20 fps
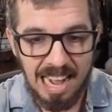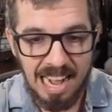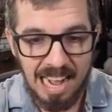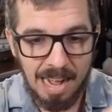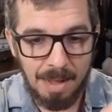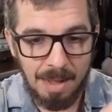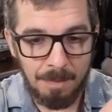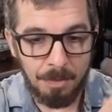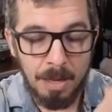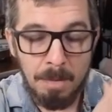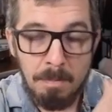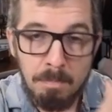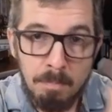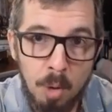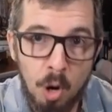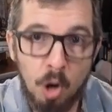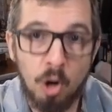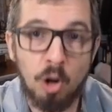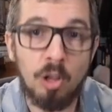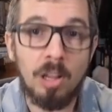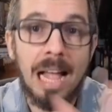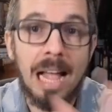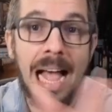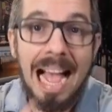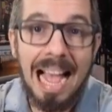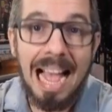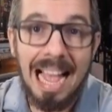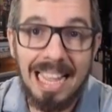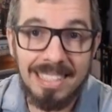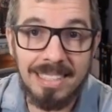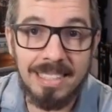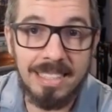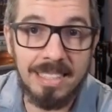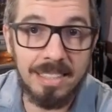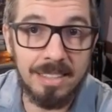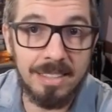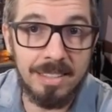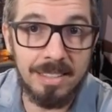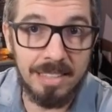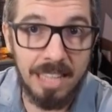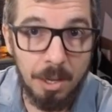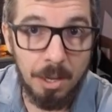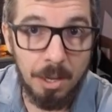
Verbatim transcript: The model asked the